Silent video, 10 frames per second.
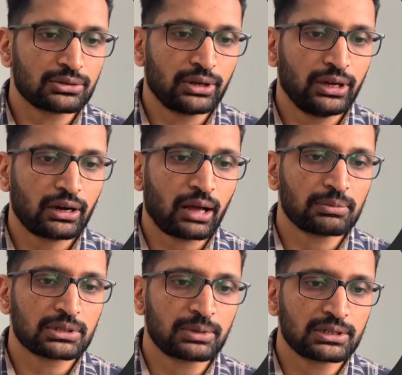So here
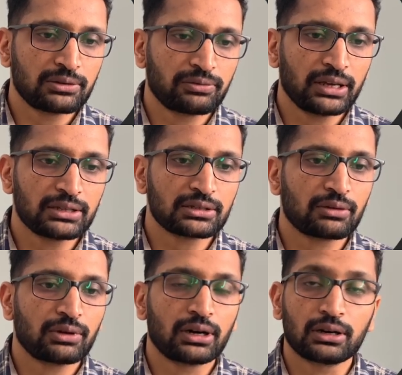I'm specifying
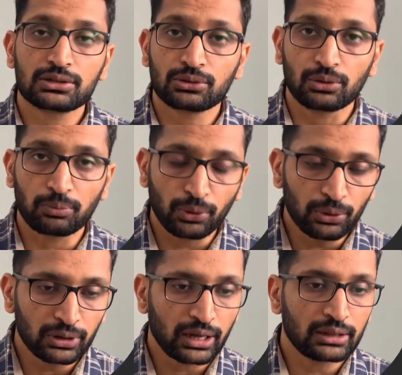
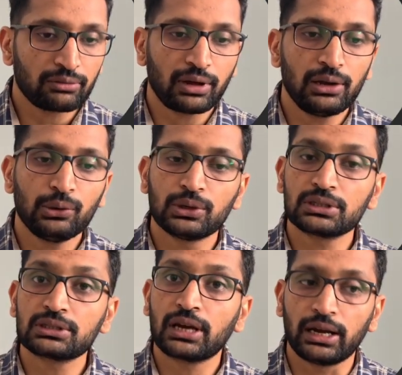server_port and the value
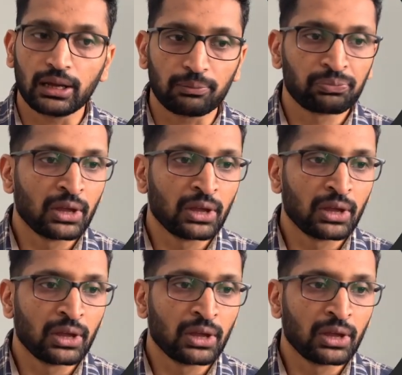is 80.